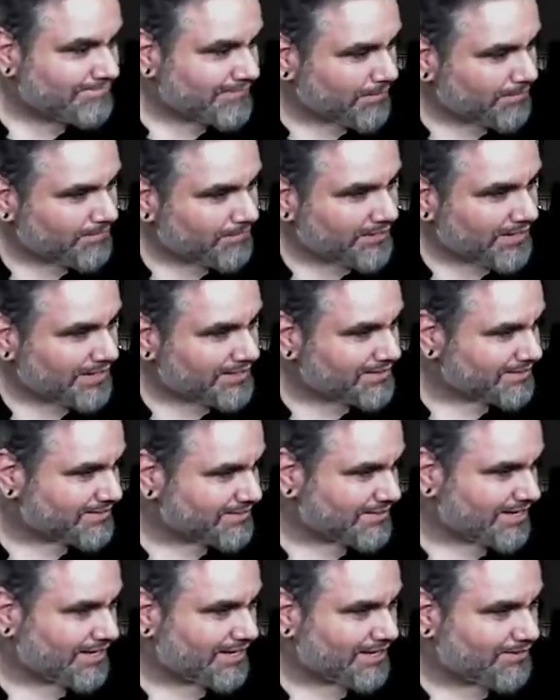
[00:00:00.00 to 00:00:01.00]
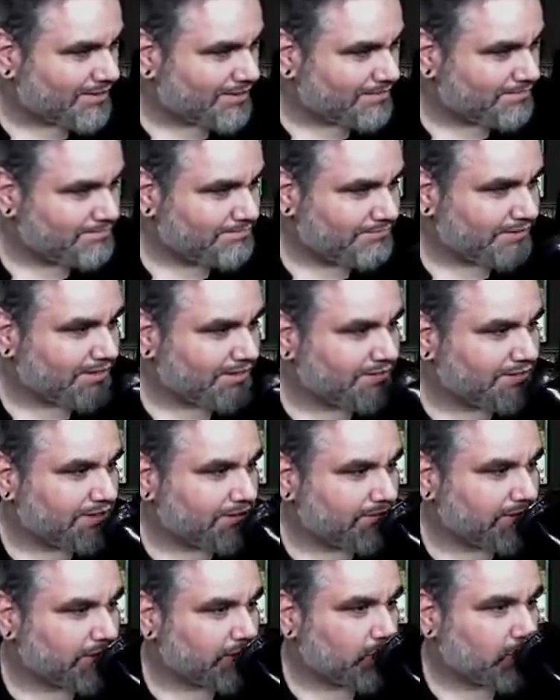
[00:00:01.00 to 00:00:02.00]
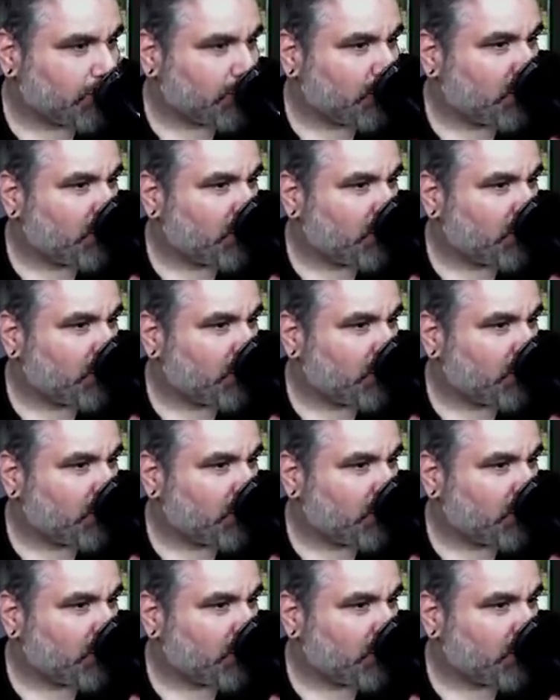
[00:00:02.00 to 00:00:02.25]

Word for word: now yep. We're... That's exactly what I figured they would do.